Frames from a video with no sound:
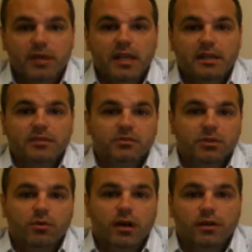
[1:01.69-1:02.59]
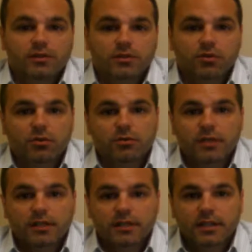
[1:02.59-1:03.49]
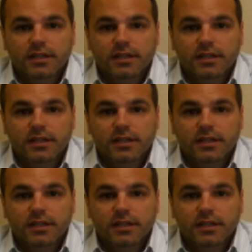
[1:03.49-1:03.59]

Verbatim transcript: The bank is required to order it.